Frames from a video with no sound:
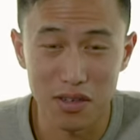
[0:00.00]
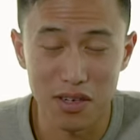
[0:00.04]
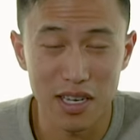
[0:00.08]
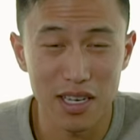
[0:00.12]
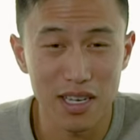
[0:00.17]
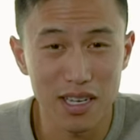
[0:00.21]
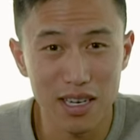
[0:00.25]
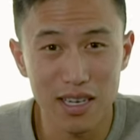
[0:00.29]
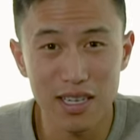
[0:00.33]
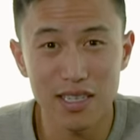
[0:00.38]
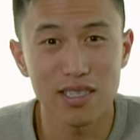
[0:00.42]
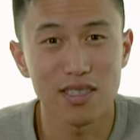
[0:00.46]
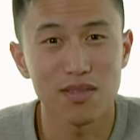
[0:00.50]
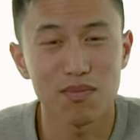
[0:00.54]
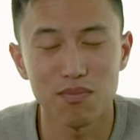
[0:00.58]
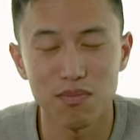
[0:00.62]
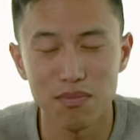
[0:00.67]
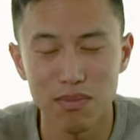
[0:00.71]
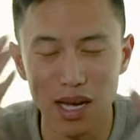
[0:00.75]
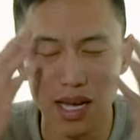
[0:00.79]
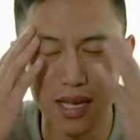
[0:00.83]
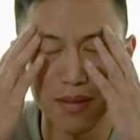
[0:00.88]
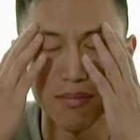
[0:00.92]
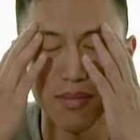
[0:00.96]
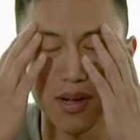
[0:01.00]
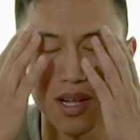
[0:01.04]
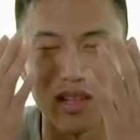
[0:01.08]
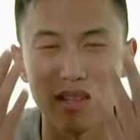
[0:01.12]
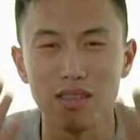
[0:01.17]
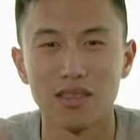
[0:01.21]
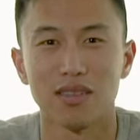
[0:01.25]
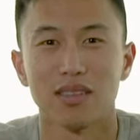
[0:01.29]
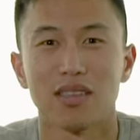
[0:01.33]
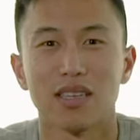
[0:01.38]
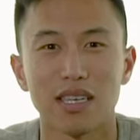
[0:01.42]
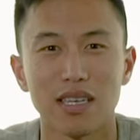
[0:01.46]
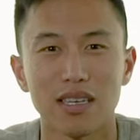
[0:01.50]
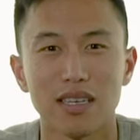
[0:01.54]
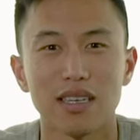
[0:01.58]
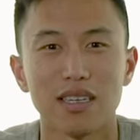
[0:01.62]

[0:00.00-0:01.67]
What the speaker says: it is mind-boggling.